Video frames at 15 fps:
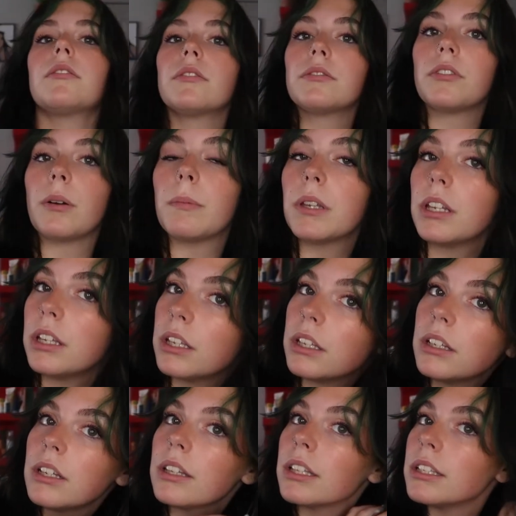rub it
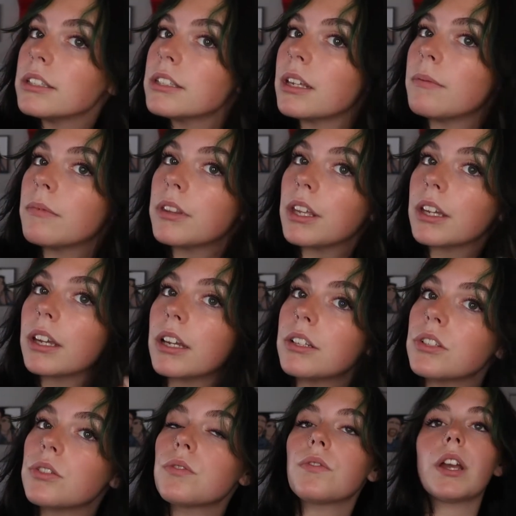in, and then same thing, I
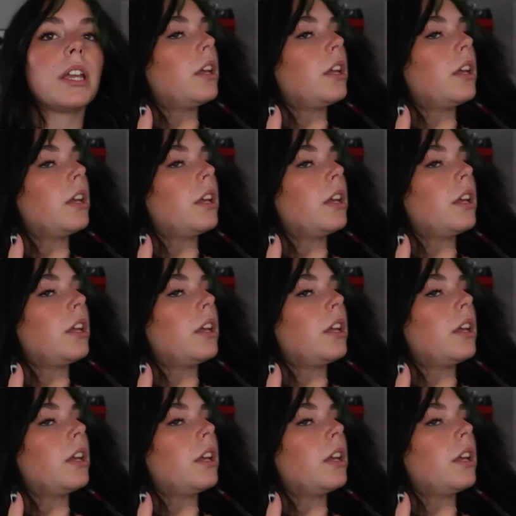just rake